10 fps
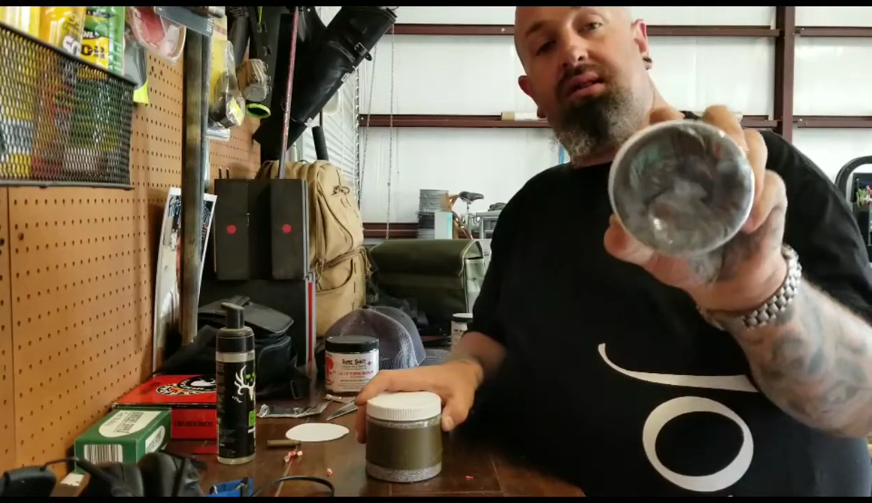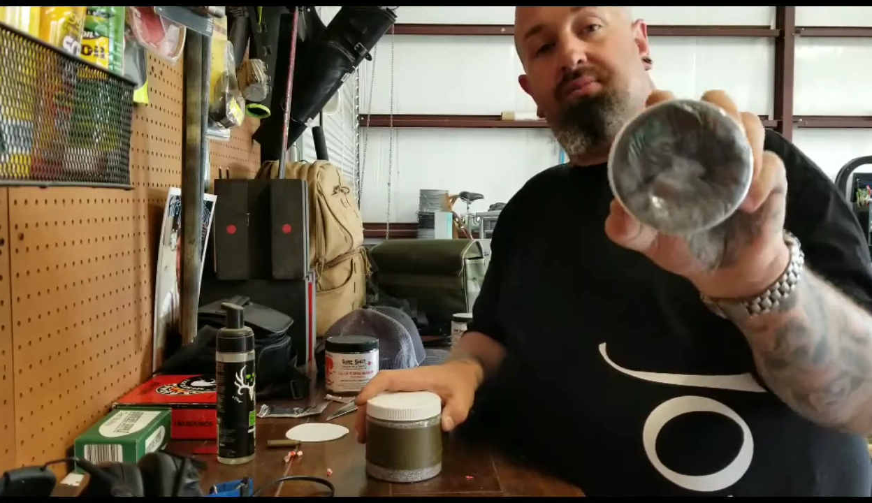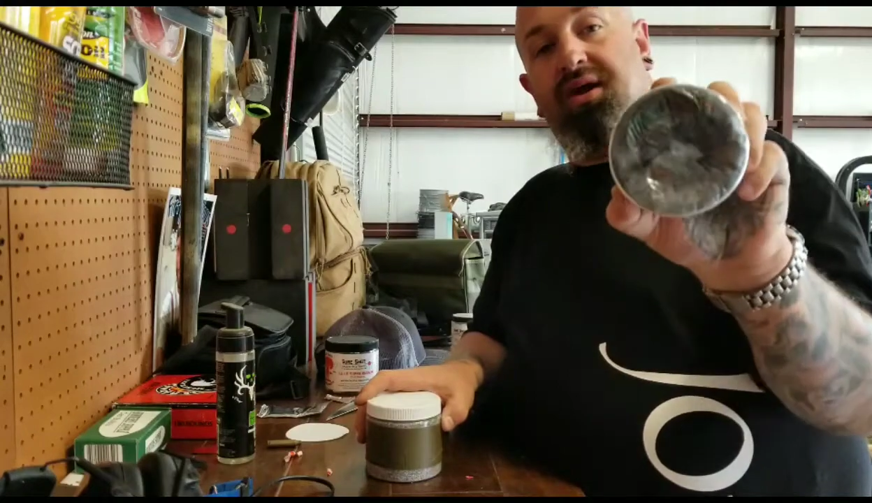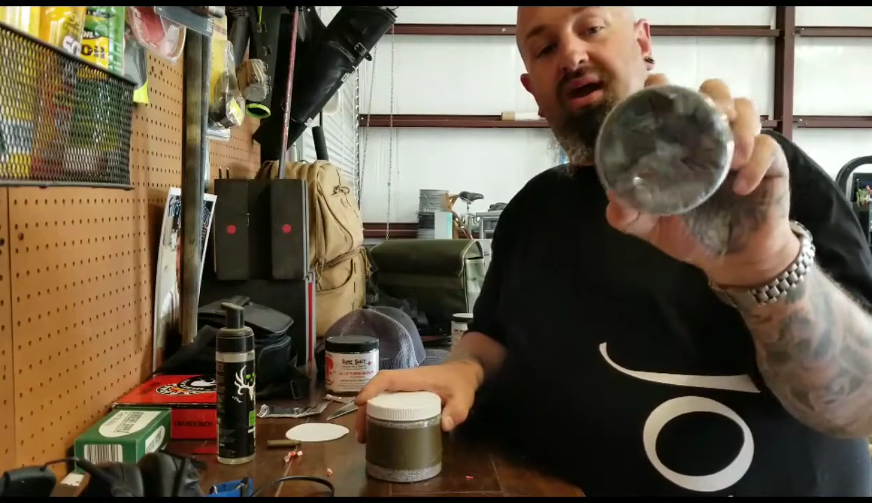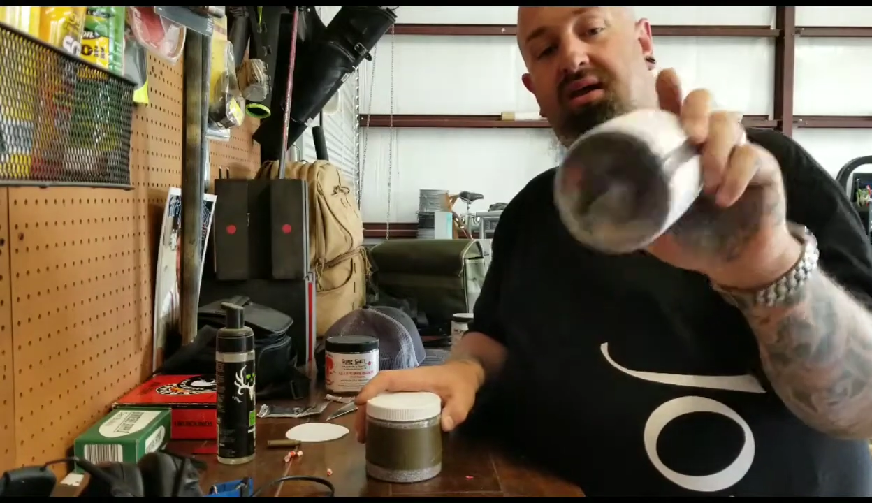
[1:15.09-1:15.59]
in
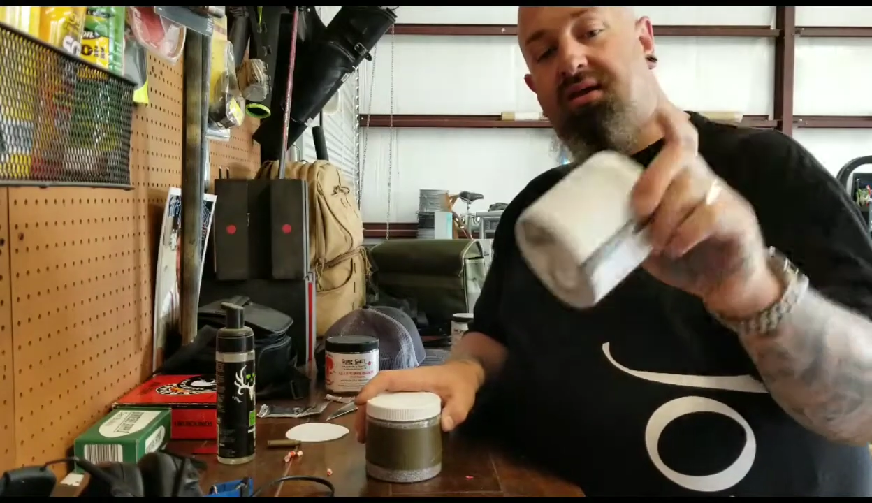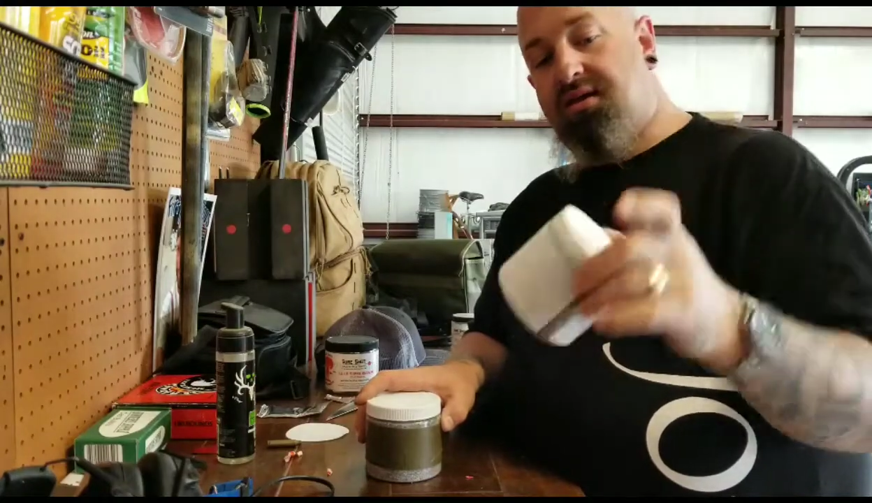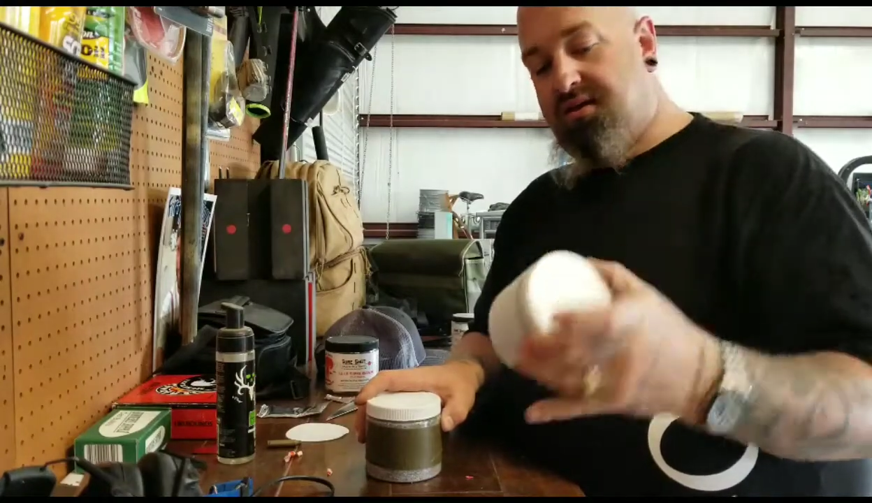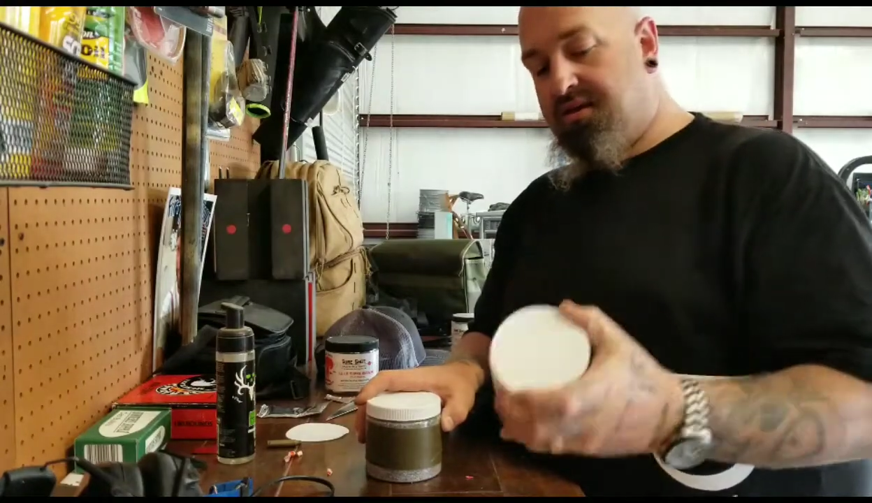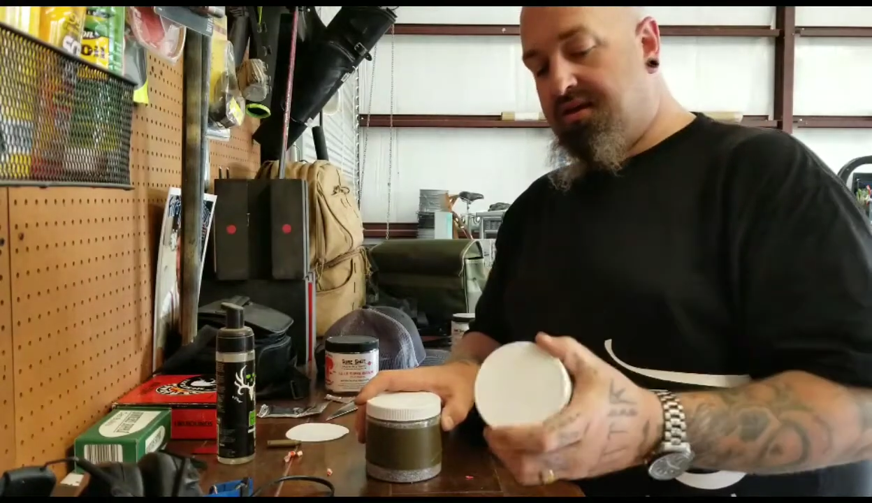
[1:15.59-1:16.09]
the bag
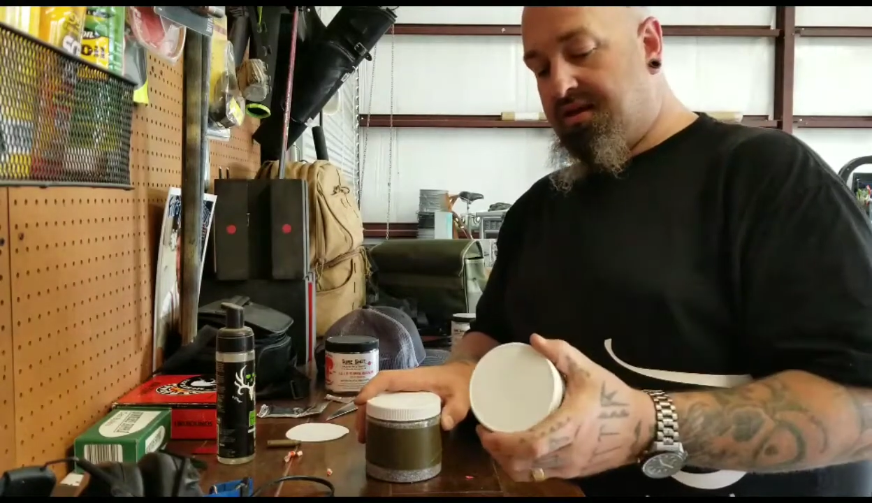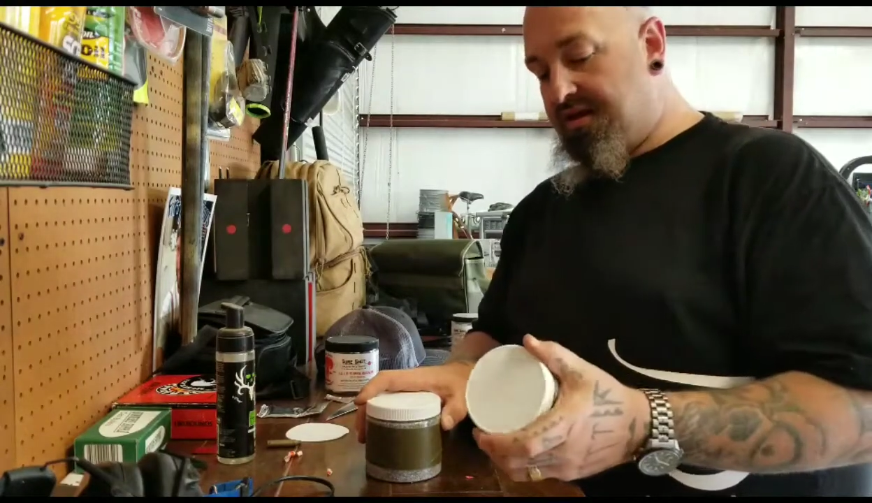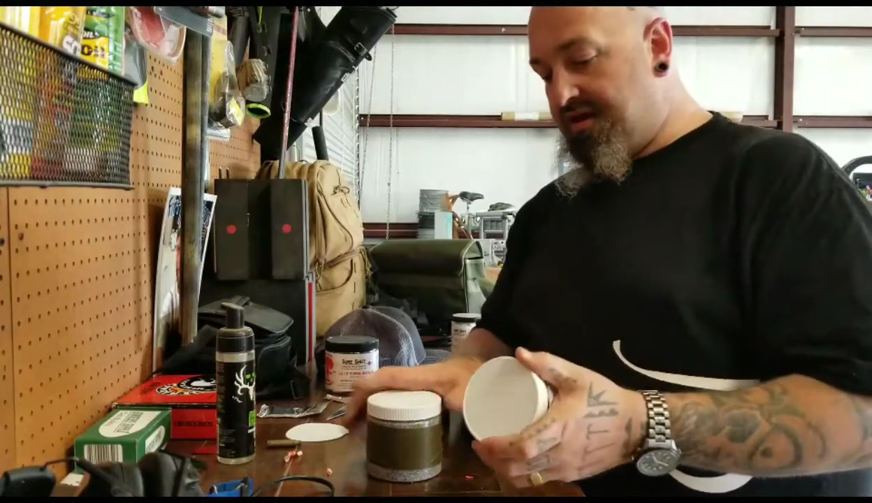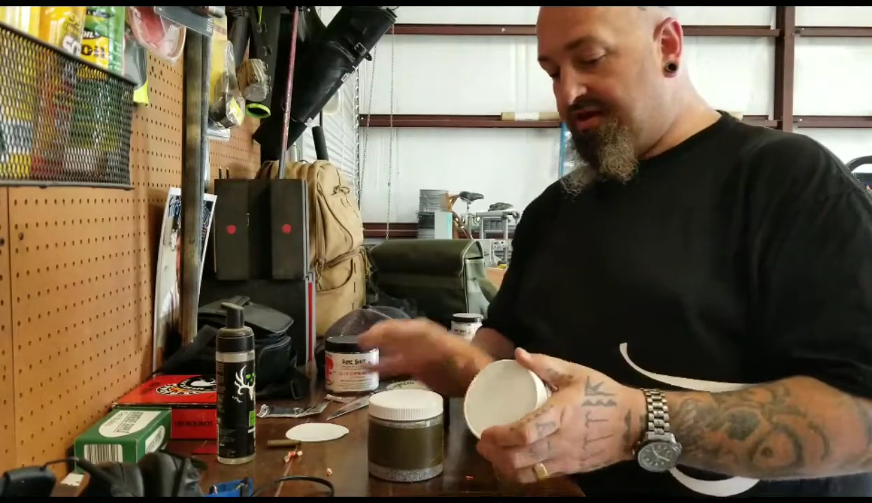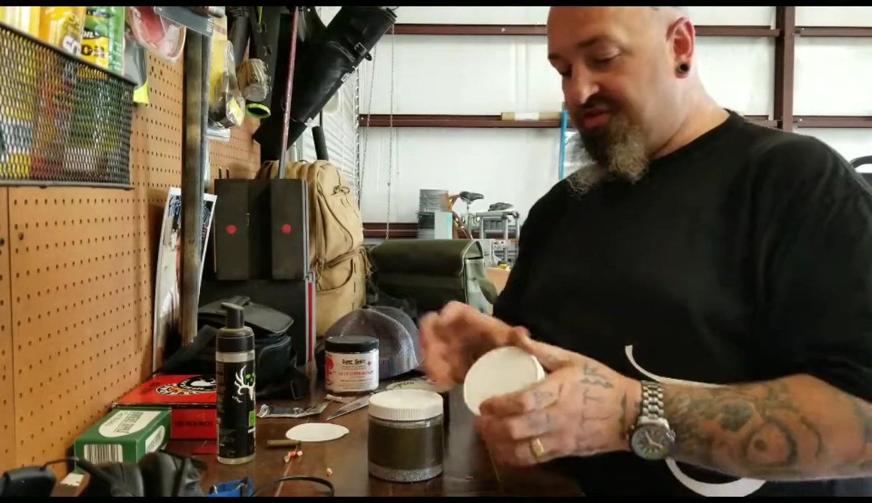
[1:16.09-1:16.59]

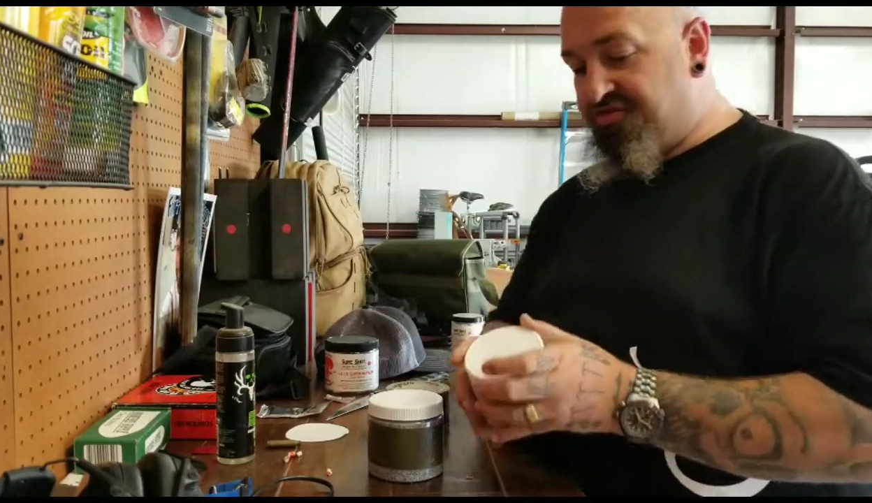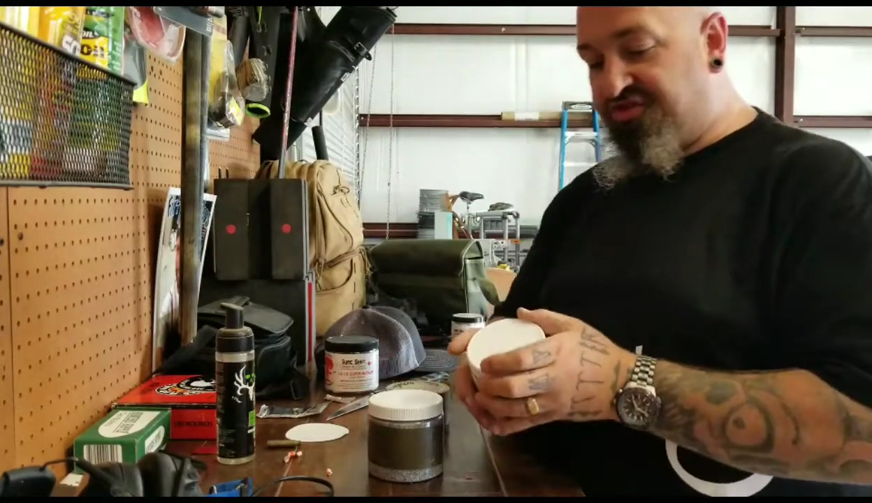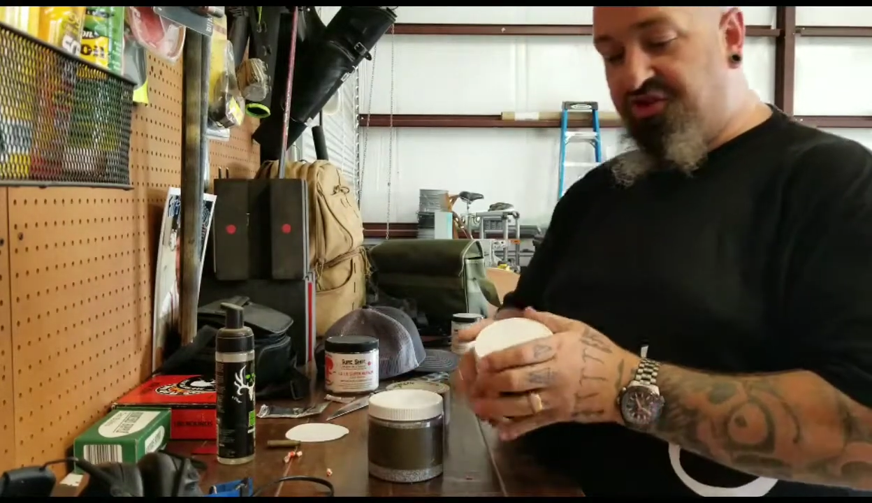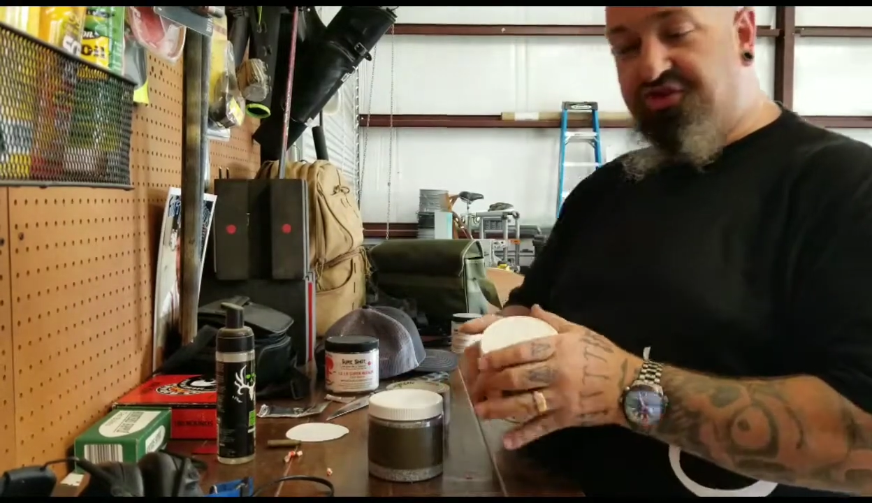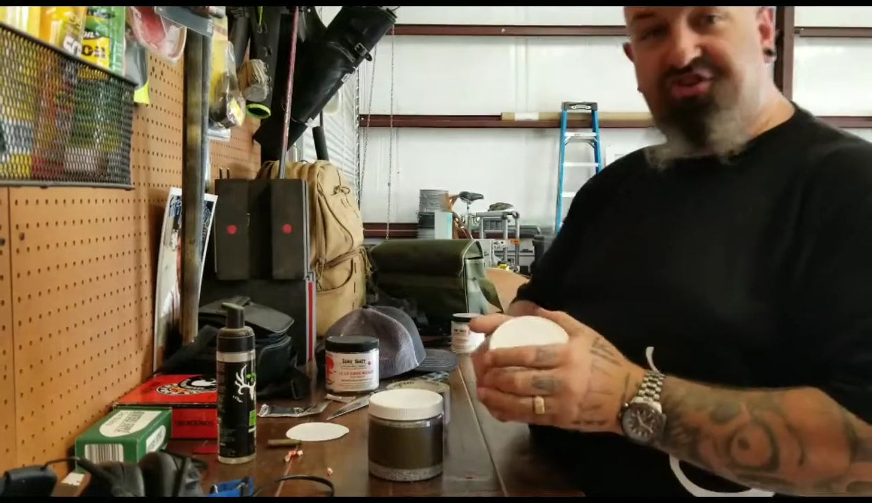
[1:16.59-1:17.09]
is
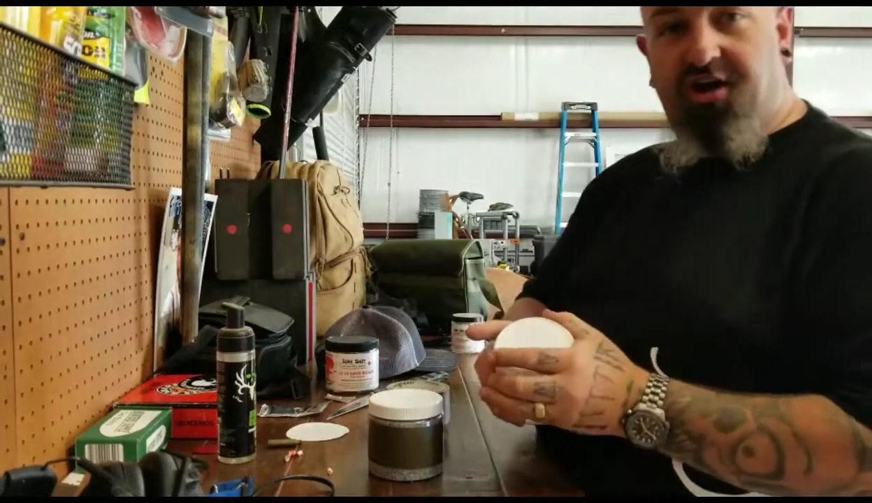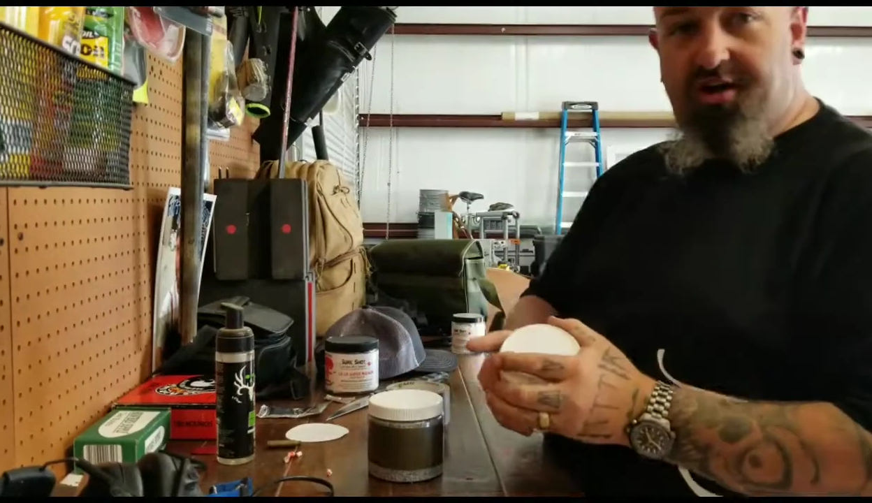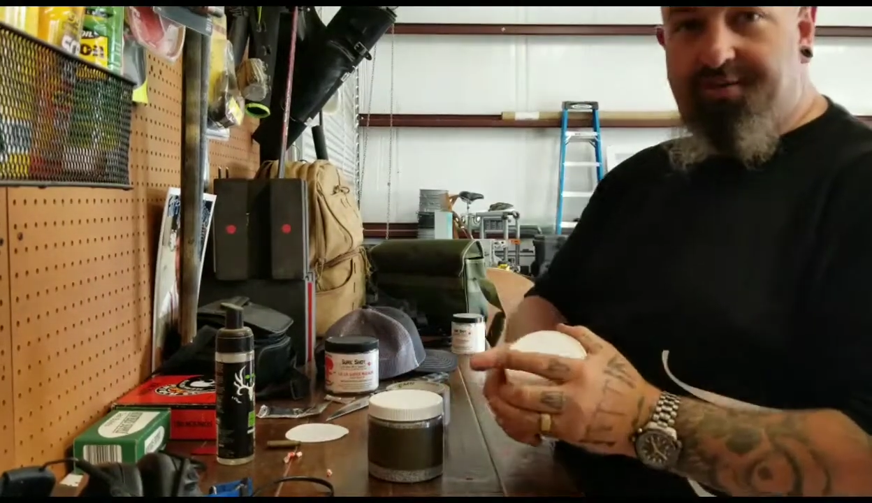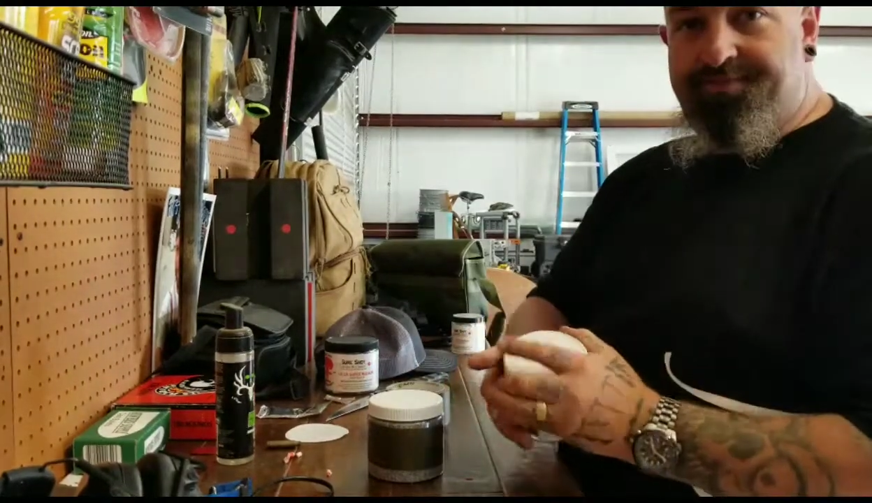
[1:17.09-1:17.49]
Sure Shot.